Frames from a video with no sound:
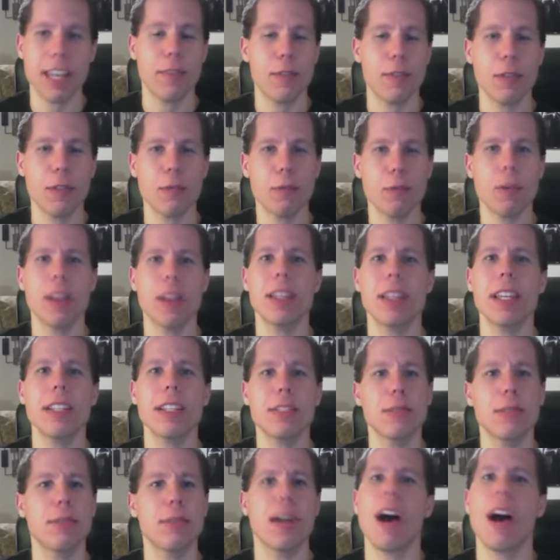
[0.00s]
if you really
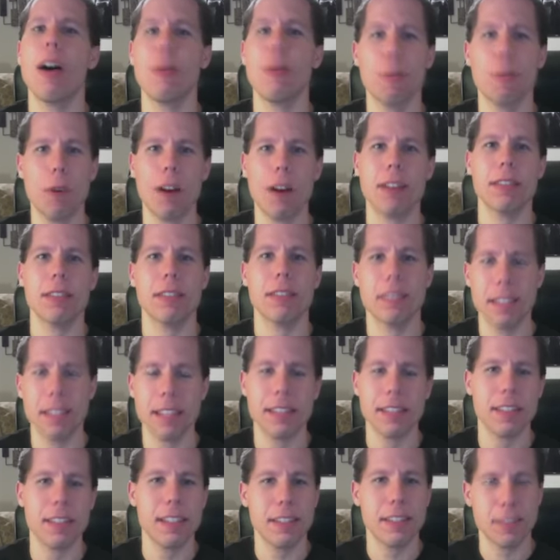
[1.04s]
do not want
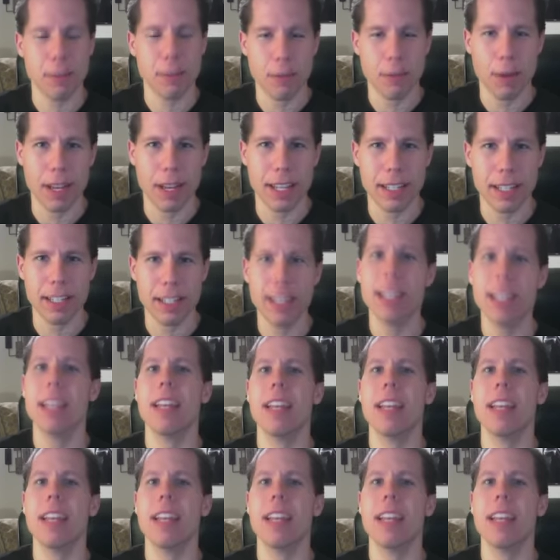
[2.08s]
ZZ to win,